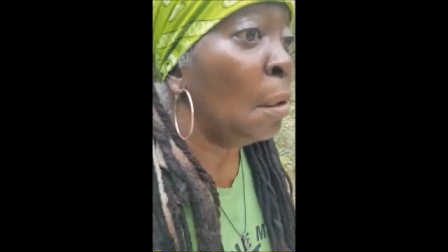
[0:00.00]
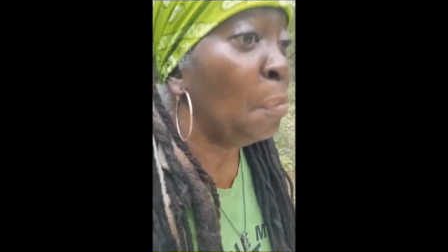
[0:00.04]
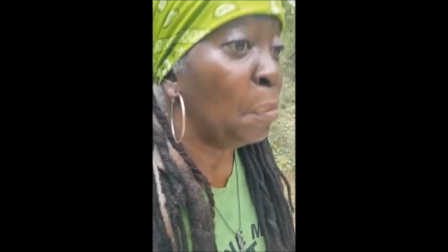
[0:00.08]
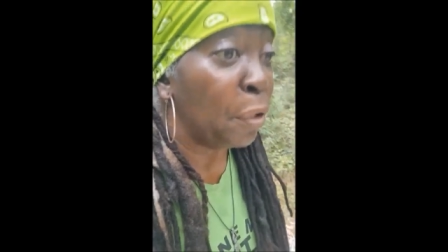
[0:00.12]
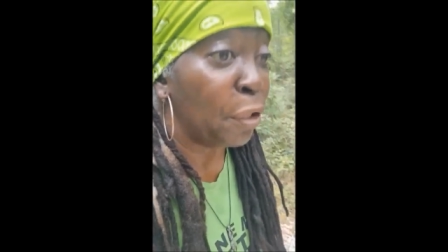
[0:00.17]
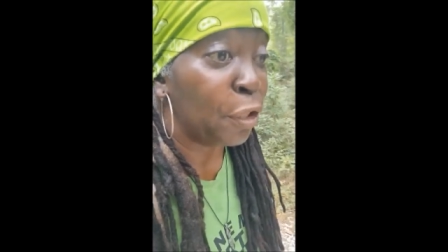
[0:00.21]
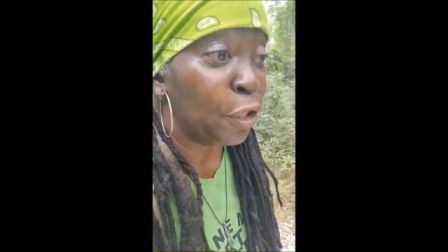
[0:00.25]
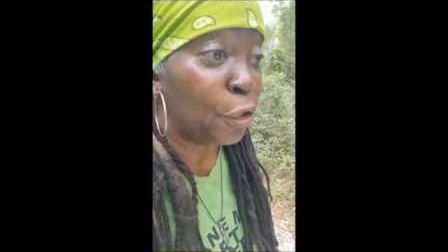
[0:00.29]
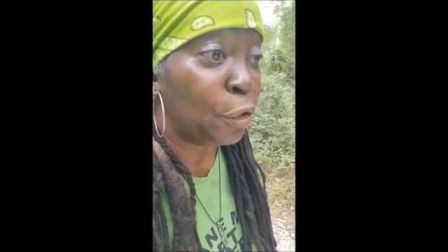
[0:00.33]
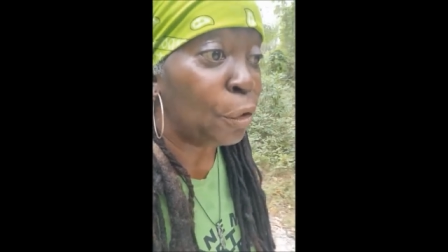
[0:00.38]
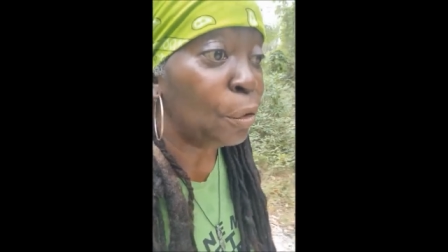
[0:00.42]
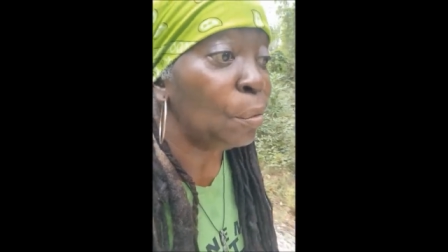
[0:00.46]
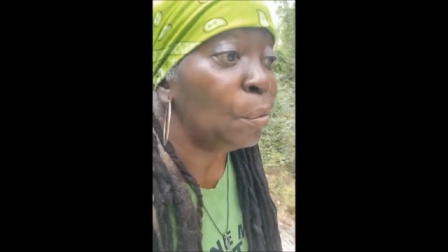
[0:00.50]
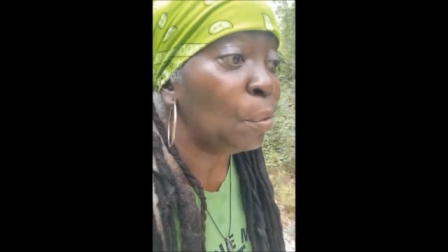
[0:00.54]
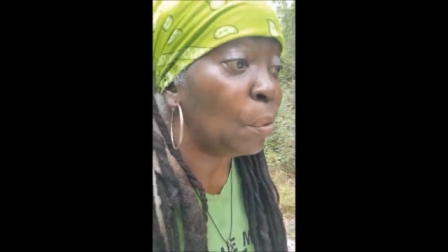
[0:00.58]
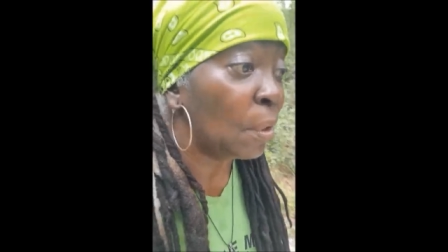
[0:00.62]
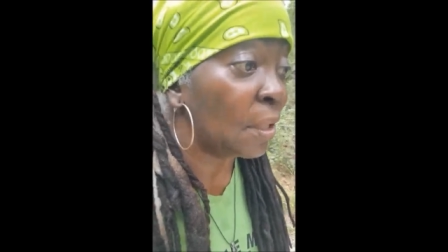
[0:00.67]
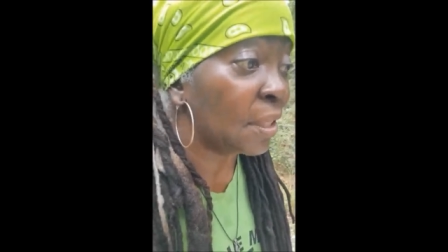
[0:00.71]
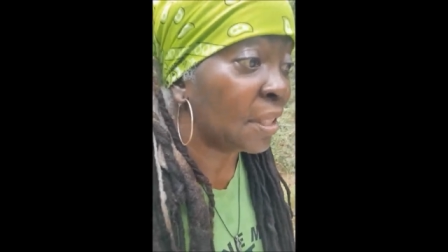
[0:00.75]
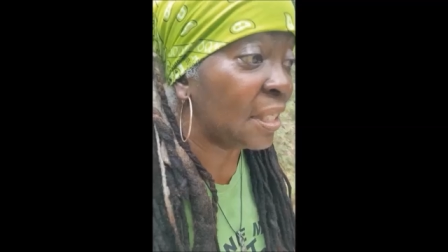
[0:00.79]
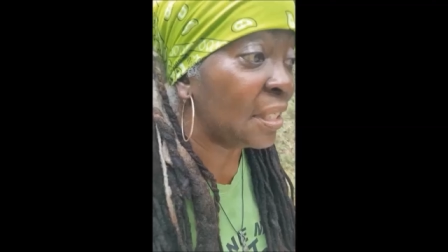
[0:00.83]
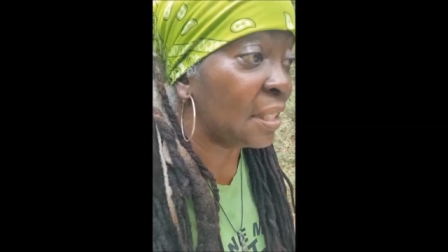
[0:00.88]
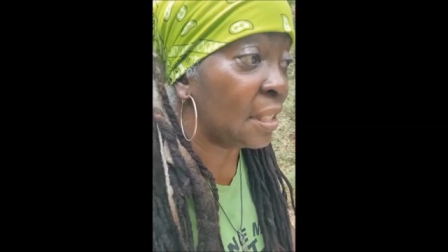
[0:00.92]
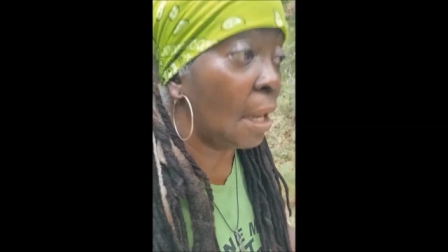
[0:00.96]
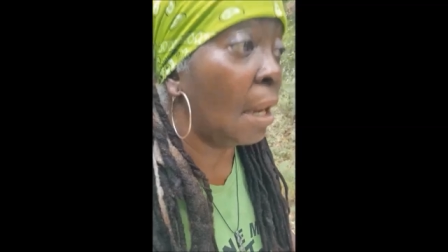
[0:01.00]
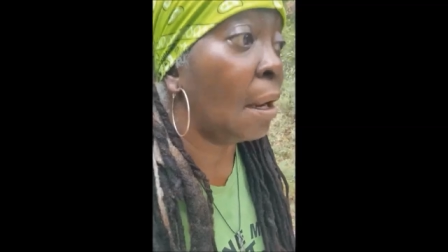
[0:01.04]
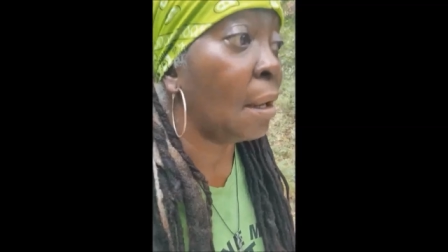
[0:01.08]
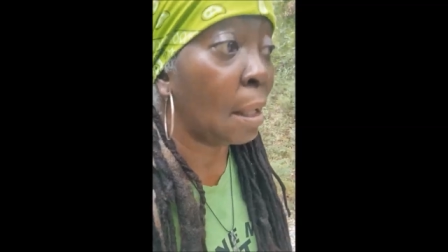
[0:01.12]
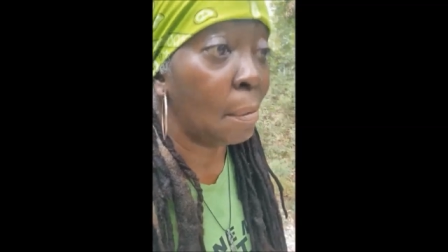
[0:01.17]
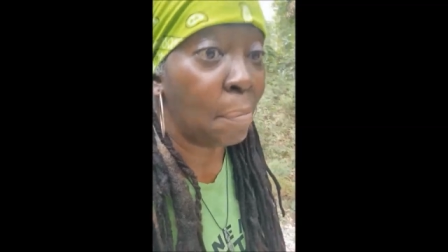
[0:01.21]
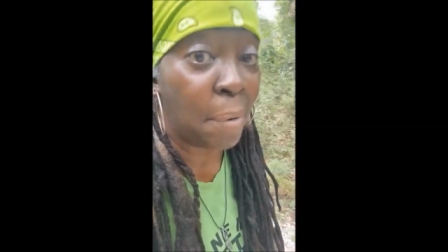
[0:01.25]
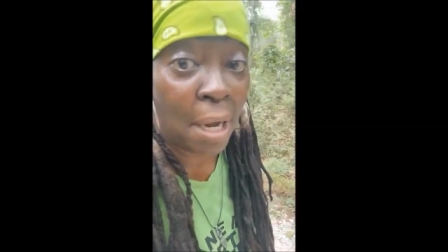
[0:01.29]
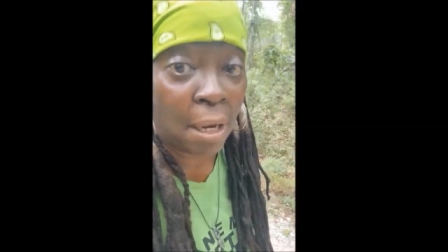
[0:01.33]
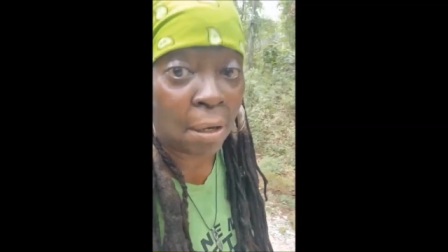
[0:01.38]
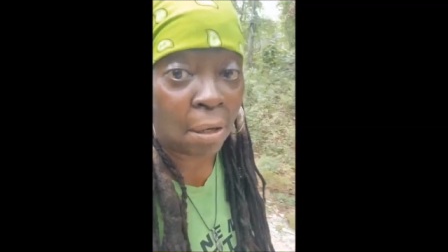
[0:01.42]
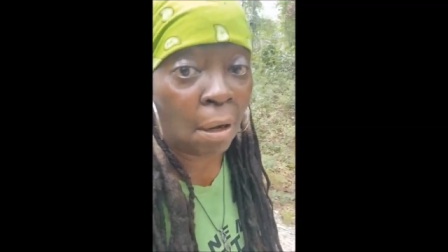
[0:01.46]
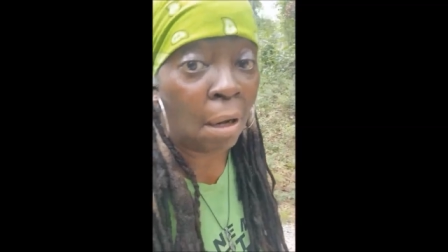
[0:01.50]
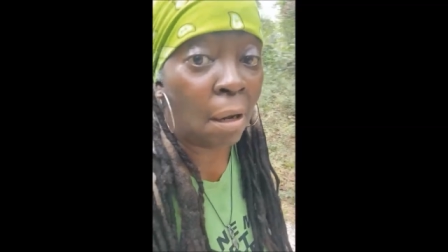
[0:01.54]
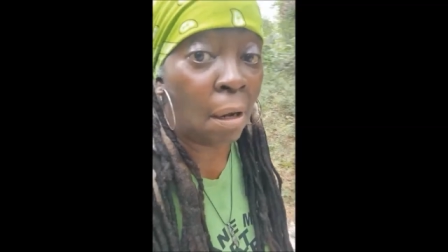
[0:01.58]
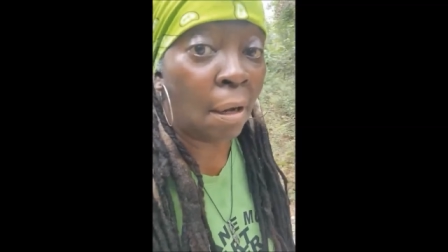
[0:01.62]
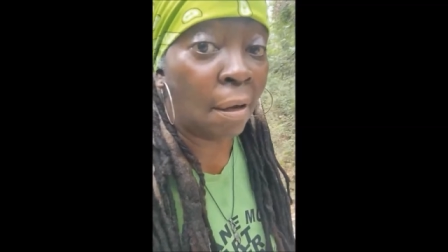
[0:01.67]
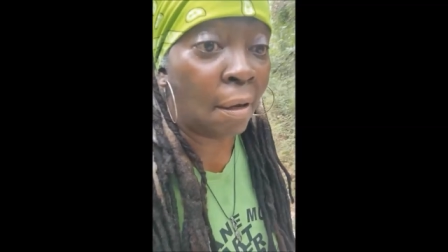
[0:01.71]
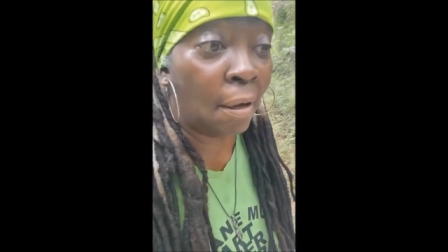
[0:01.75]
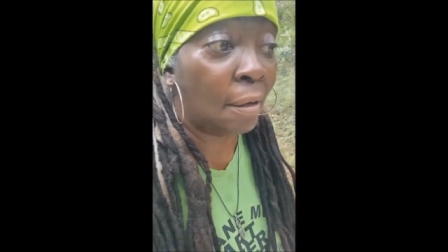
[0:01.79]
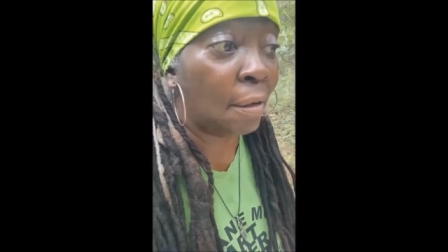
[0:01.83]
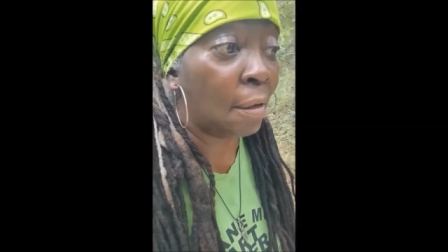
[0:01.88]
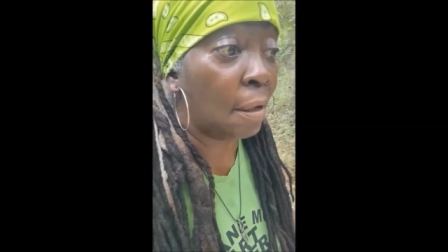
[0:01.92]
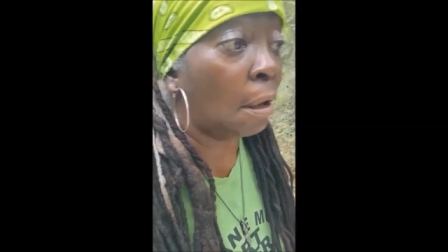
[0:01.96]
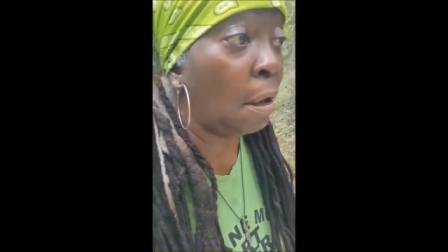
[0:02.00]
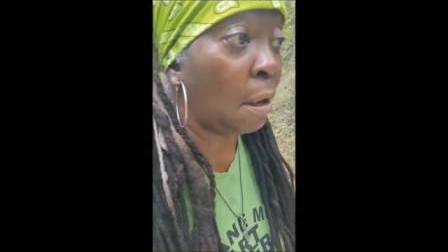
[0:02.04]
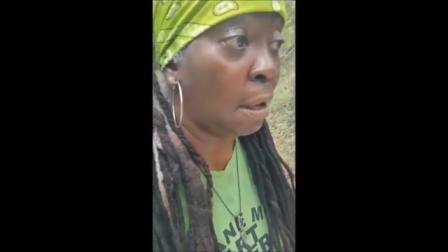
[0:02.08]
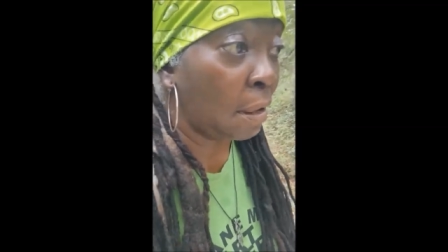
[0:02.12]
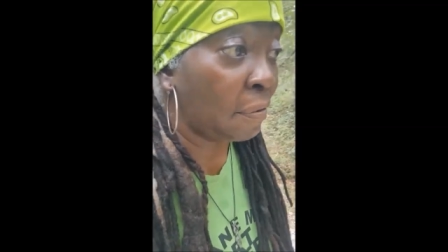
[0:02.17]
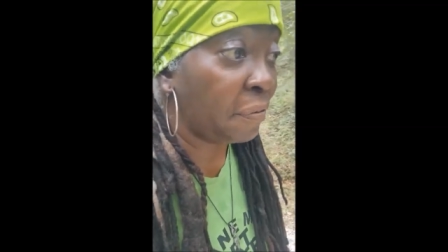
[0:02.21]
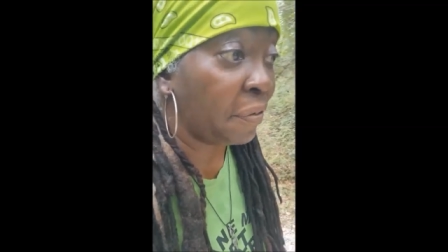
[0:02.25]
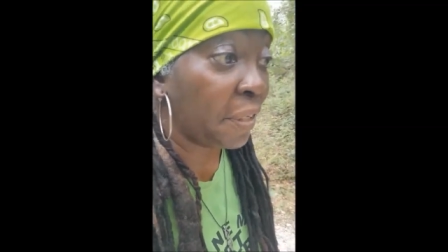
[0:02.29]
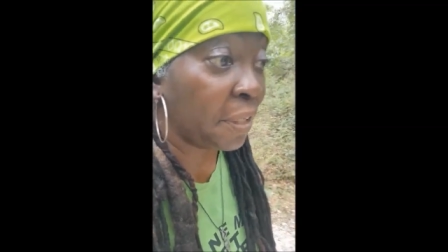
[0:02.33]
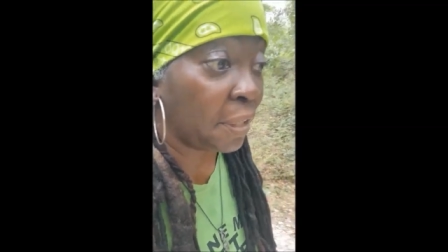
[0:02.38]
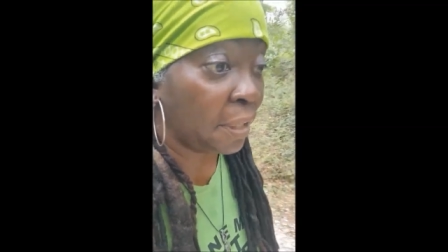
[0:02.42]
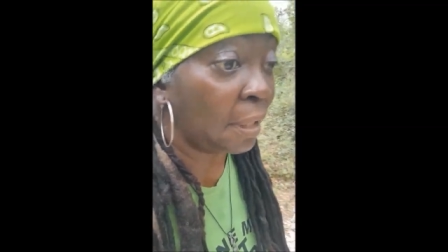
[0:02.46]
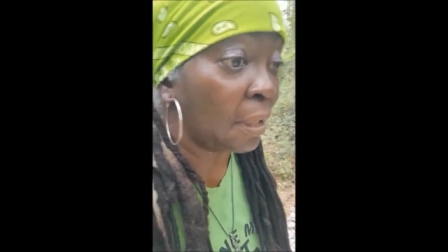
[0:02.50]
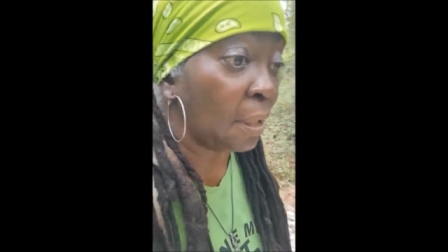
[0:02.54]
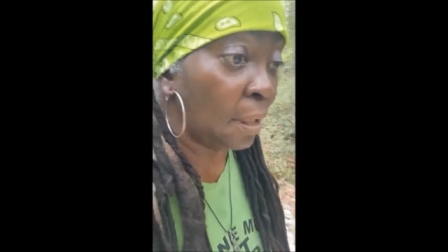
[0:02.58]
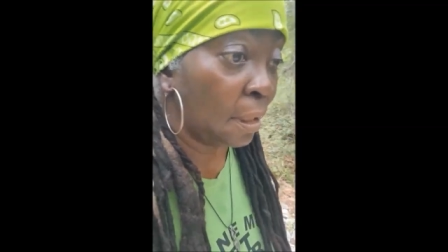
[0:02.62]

but you want to talk about co coffee.